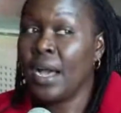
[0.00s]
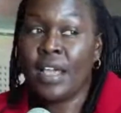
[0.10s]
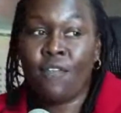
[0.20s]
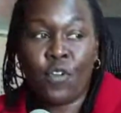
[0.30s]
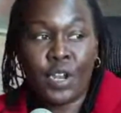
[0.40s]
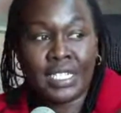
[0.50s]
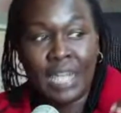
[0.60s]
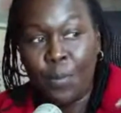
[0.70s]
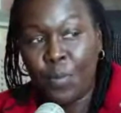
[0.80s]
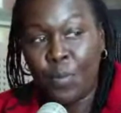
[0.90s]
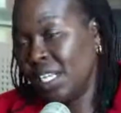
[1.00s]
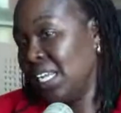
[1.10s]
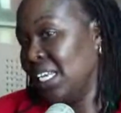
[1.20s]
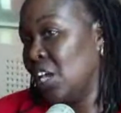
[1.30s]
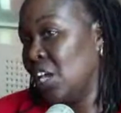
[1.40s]
if, for example, as a
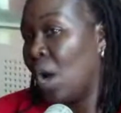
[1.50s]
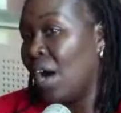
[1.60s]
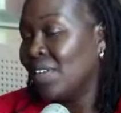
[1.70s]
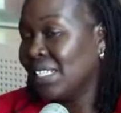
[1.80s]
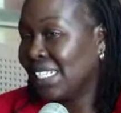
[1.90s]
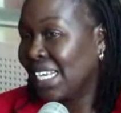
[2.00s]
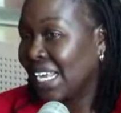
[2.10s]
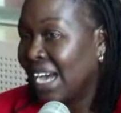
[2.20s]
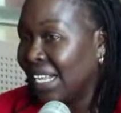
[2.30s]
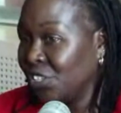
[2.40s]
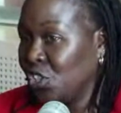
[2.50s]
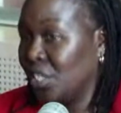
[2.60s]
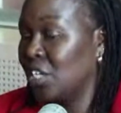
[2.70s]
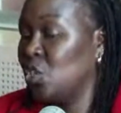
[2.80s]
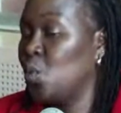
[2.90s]
leader, you have a certain culture
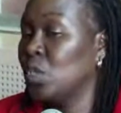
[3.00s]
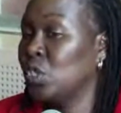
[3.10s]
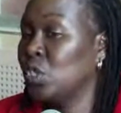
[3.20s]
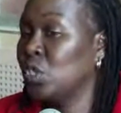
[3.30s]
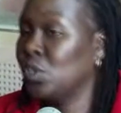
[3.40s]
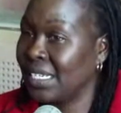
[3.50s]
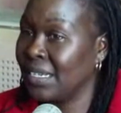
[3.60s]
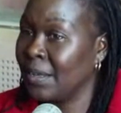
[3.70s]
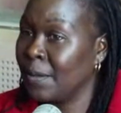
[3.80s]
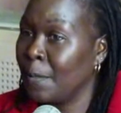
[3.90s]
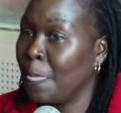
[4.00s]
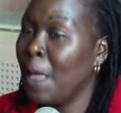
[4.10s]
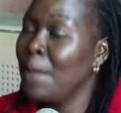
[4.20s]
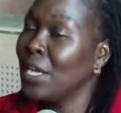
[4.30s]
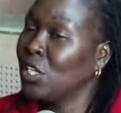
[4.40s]
that you want to set,
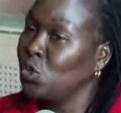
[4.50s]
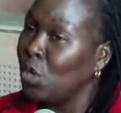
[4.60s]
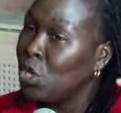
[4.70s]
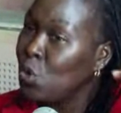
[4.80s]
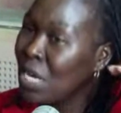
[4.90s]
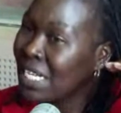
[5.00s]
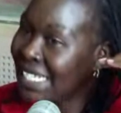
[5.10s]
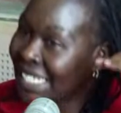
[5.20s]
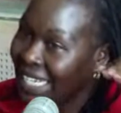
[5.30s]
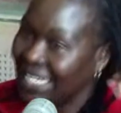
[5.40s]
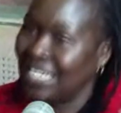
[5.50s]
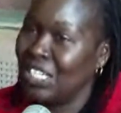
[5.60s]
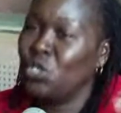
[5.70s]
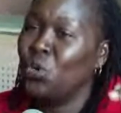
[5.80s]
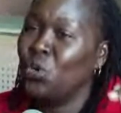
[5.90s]
make sure you set it,
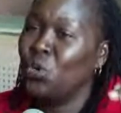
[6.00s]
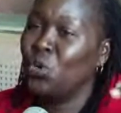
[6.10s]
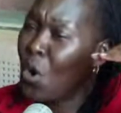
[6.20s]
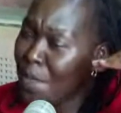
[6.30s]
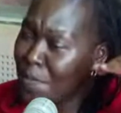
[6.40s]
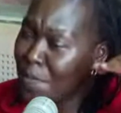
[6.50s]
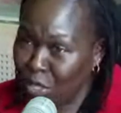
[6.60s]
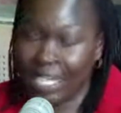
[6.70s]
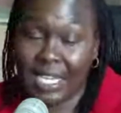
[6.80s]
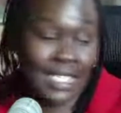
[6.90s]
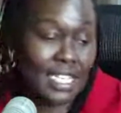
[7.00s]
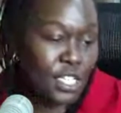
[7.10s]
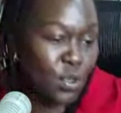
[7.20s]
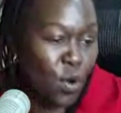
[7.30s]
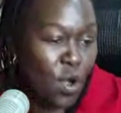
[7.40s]
you communicate it.
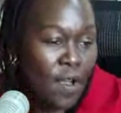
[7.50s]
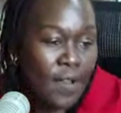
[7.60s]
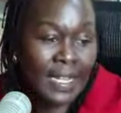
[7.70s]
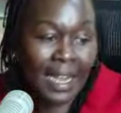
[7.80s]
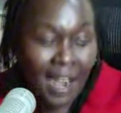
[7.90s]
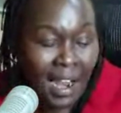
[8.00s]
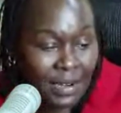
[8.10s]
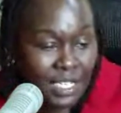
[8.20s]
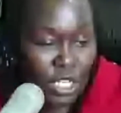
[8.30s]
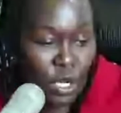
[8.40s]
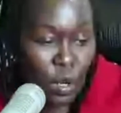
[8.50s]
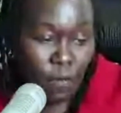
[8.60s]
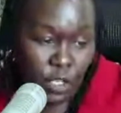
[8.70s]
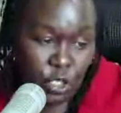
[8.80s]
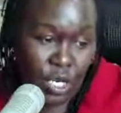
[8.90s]
So the clarity of
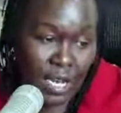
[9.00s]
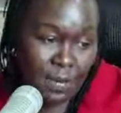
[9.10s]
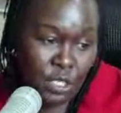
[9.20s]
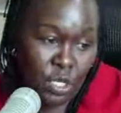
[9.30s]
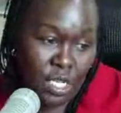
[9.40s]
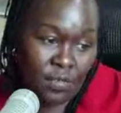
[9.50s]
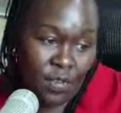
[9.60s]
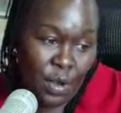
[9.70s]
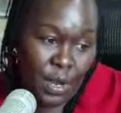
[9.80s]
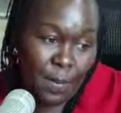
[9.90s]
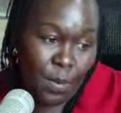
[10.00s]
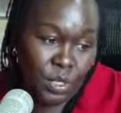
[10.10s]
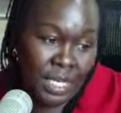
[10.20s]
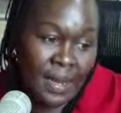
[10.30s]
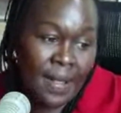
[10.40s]
vision and mission is very
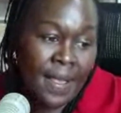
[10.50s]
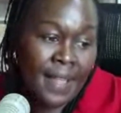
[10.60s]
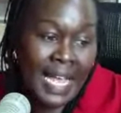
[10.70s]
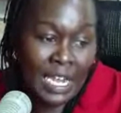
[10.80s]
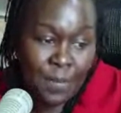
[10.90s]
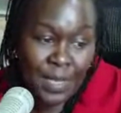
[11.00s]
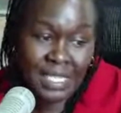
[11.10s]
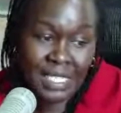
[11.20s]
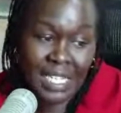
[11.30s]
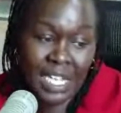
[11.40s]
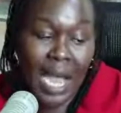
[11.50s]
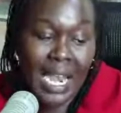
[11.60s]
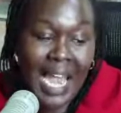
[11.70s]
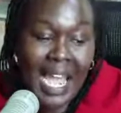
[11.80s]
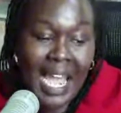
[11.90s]
important. That means then
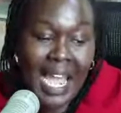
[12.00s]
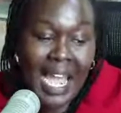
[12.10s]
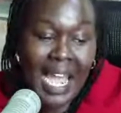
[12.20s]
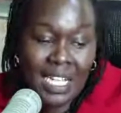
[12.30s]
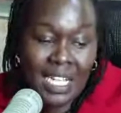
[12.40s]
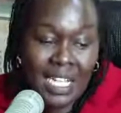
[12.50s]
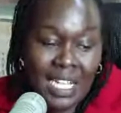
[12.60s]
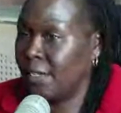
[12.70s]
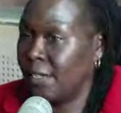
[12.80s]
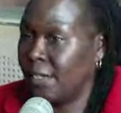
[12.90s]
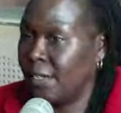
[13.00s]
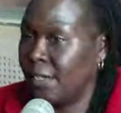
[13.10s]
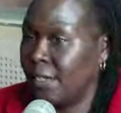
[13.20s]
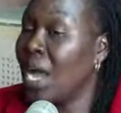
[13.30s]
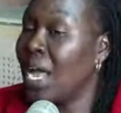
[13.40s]
you align the goals,
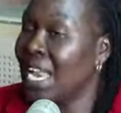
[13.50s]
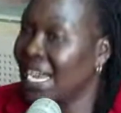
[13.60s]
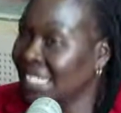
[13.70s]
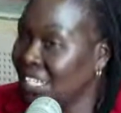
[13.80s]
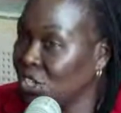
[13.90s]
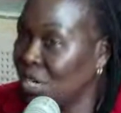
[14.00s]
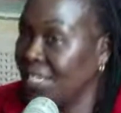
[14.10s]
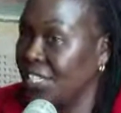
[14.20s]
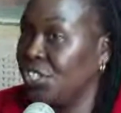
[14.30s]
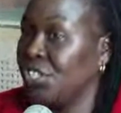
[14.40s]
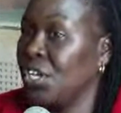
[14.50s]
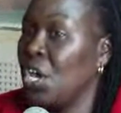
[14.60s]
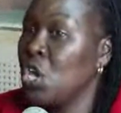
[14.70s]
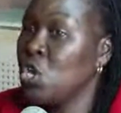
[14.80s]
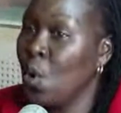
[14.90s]
you align the
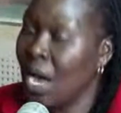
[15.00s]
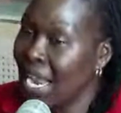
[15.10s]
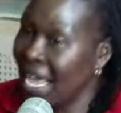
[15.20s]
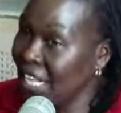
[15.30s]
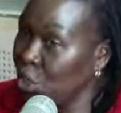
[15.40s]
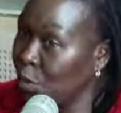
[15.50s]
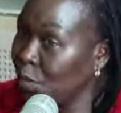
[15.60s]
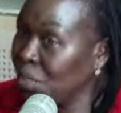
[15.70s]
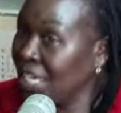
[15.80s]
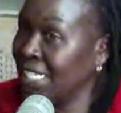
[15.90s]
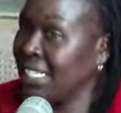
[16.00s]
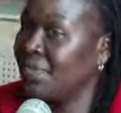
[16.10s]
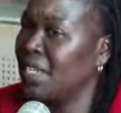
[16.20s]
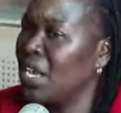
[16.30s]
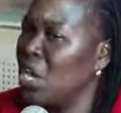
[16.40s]
strategies, you align the
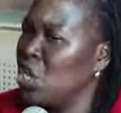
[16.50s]
objectives,